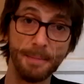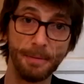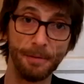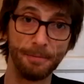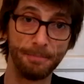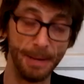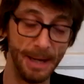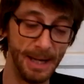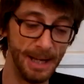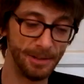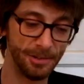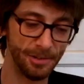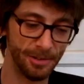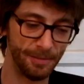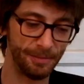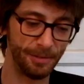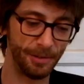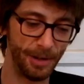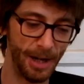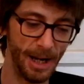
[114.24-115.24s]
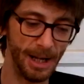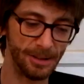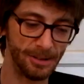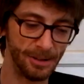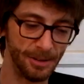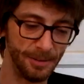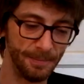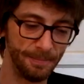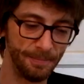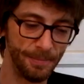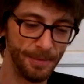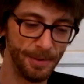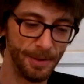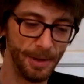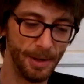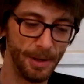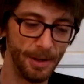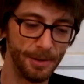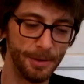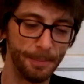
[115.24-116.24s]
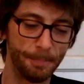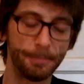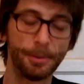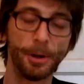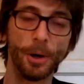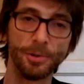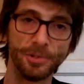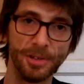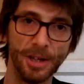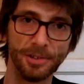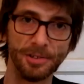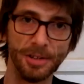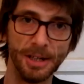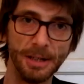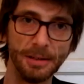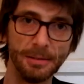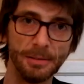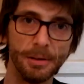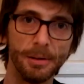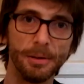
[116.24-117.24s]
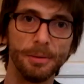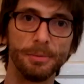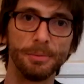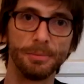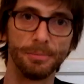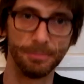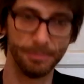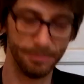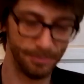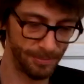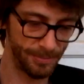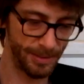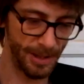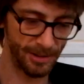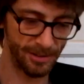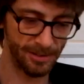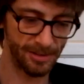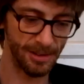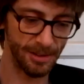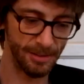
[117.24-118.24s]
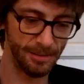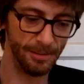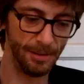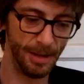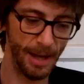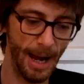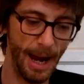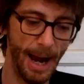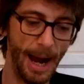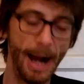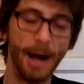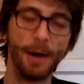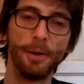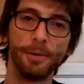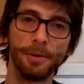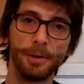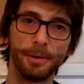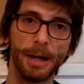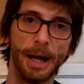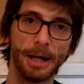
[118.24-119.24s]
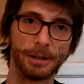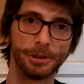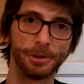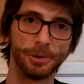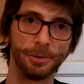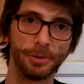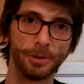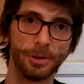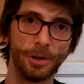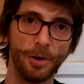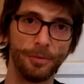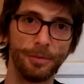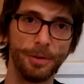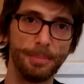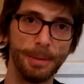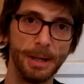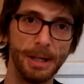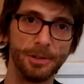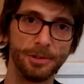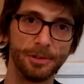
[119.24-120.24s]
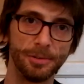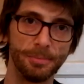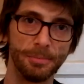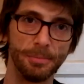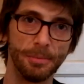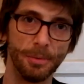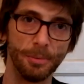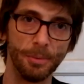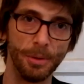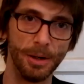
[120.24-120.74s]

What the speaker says: of beans, the varietal, the processing, that's how the actual coffee beans were